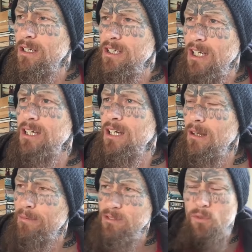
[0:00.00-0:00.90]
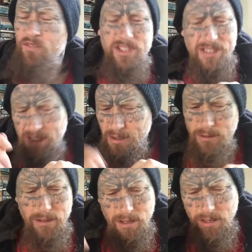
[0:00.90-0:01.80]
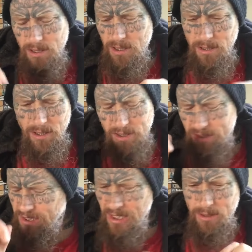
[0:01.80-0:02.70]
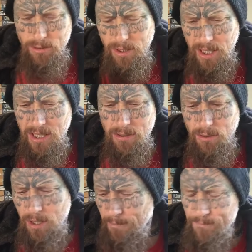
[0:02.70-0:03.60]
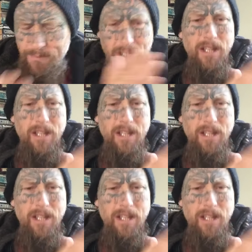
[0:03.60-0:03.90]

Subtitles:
Cut it up. It's all vision too. I could see it all. Cut it all up.